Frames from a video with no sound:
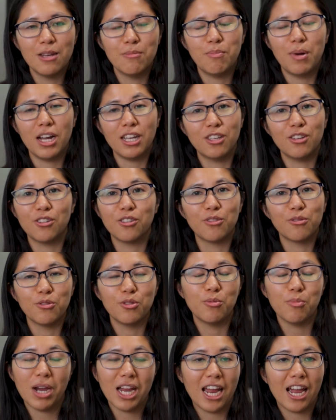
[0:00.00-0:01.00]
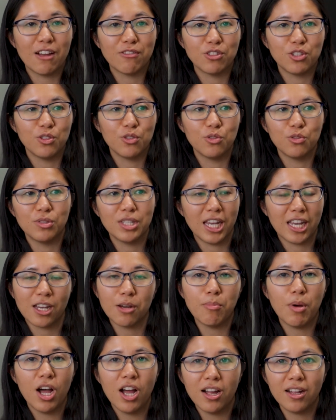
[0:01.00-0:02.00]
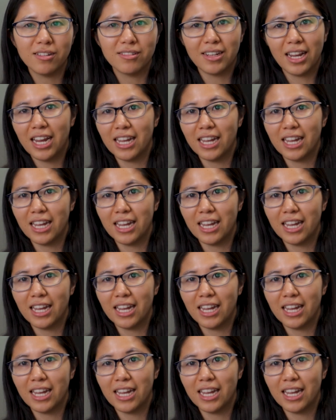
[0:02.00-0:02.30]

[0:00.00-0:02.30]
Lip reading: But you might have to take a pause